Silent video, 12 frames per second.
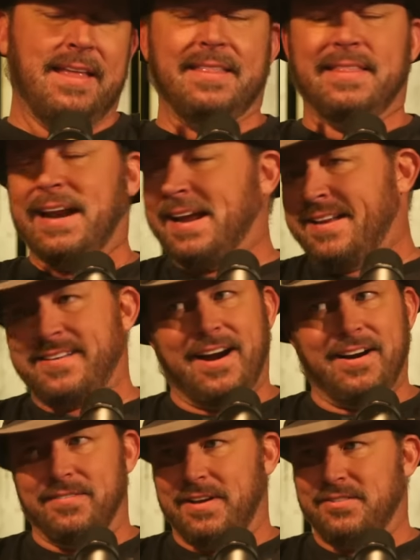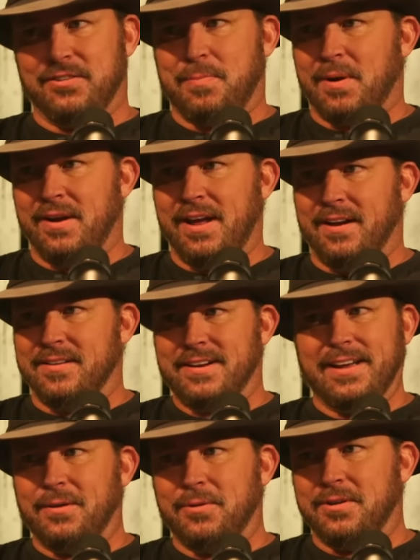Then I got tired of it. I just burned out. It's
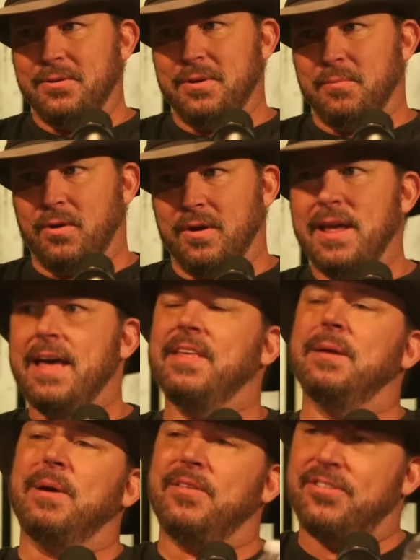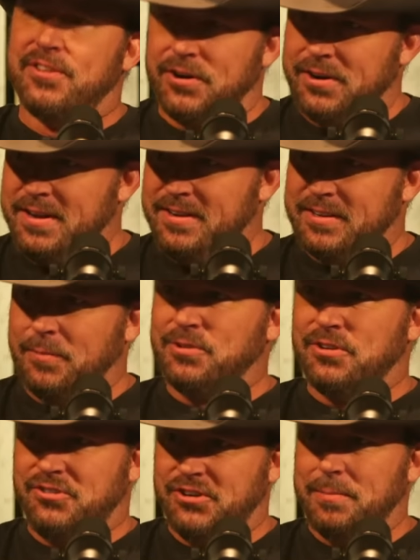like, I don't want to do anymore. And then in my 30s, I was
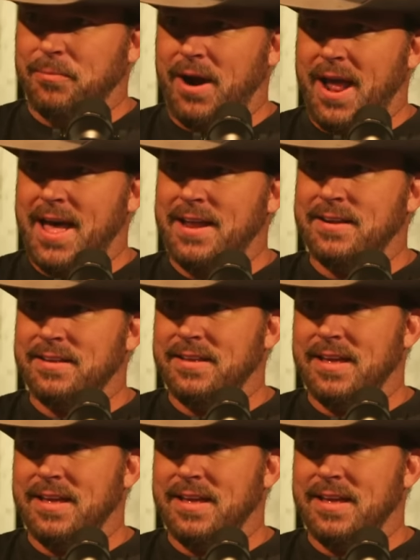a gym rat.